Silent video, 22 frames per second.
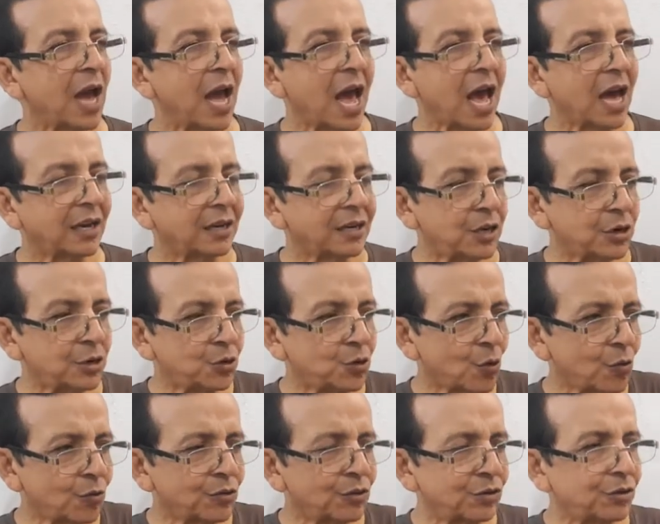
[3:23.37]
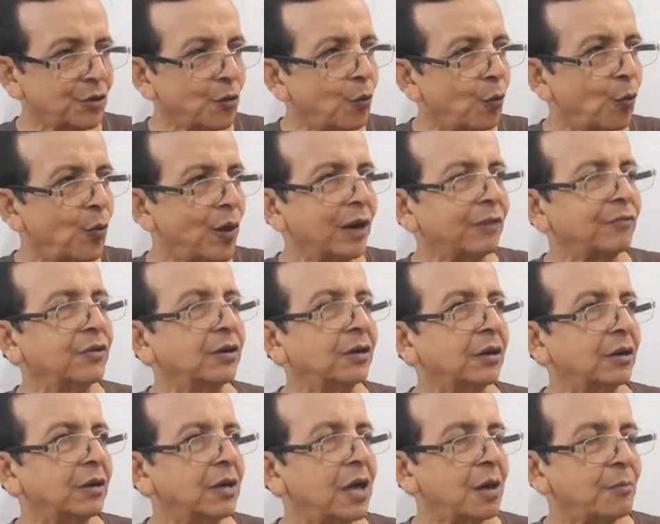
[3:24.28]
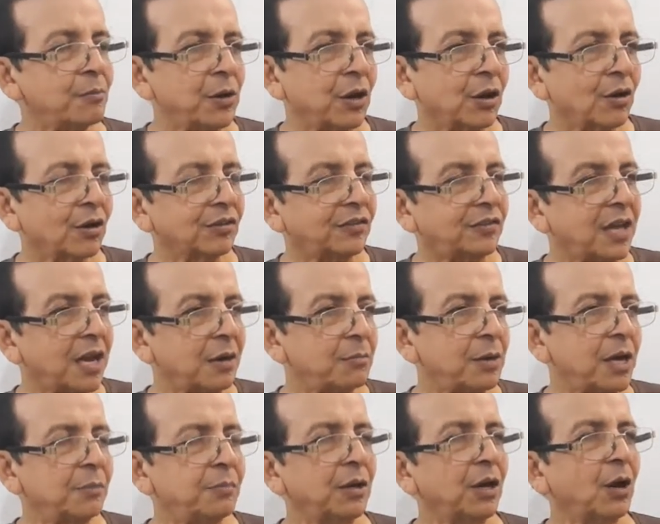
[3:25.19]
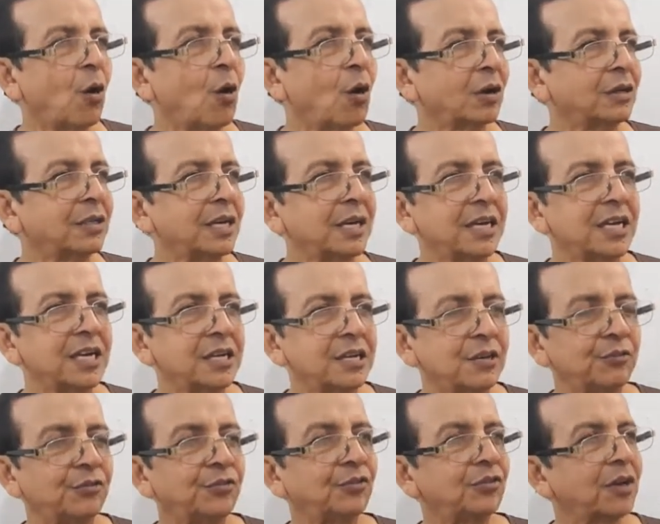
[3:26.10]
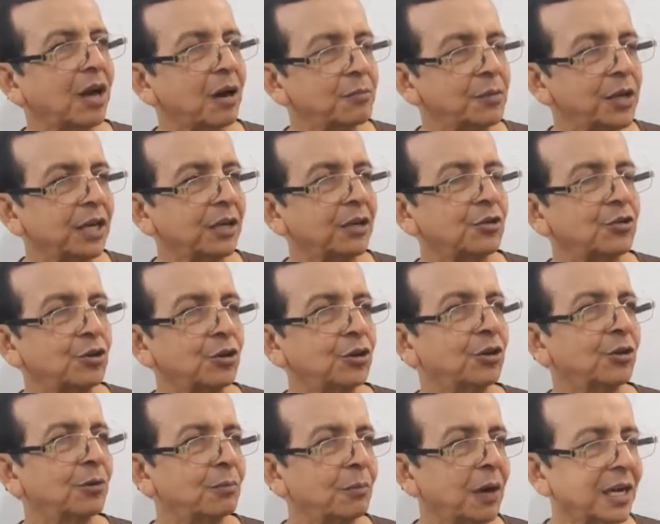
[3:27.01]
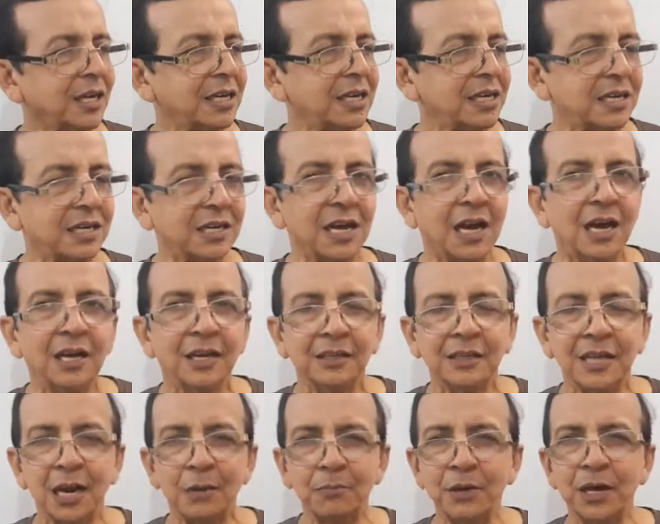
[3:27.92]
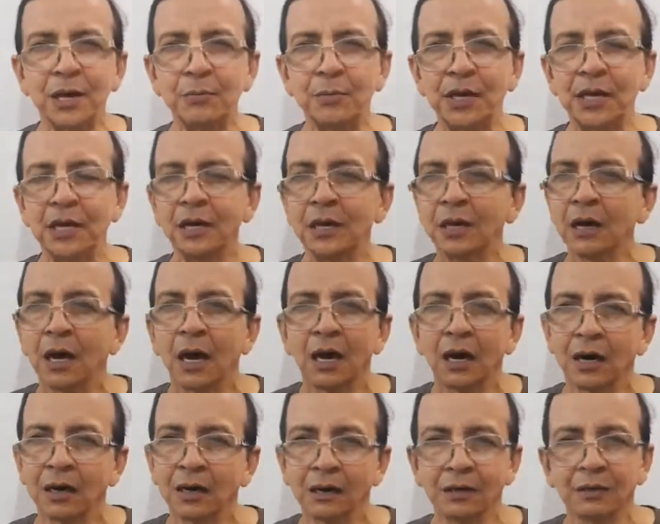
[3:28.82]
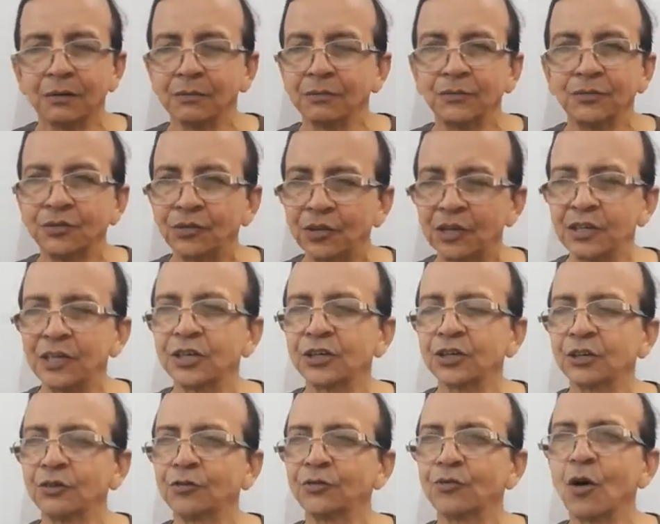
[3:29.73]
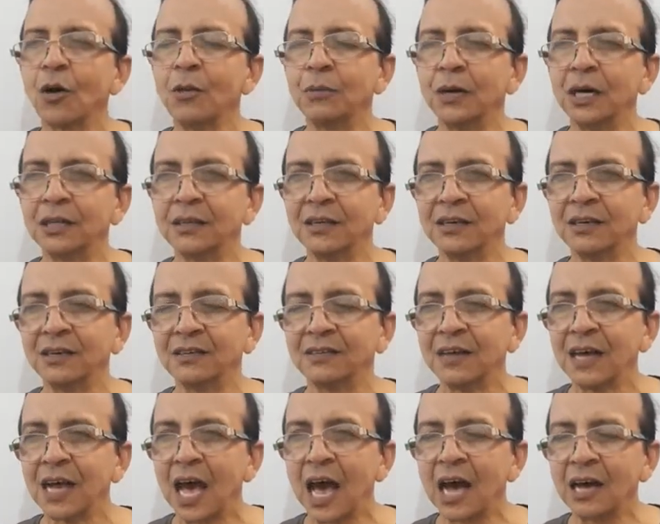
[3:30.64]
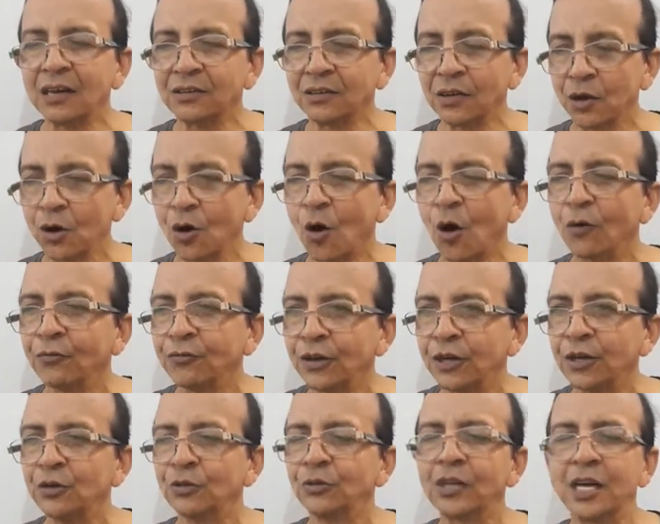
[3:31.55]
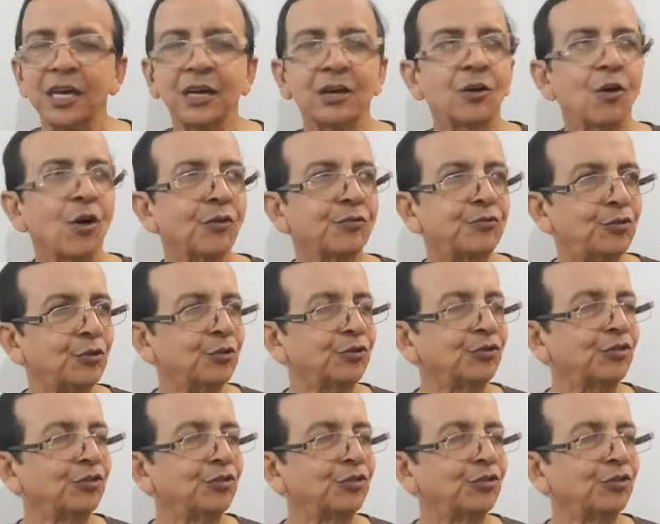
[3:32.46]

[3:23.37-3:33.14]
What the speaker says: And don't waver, because there may be alternatives coming to your mind. There may be suggestions from others, and often you think of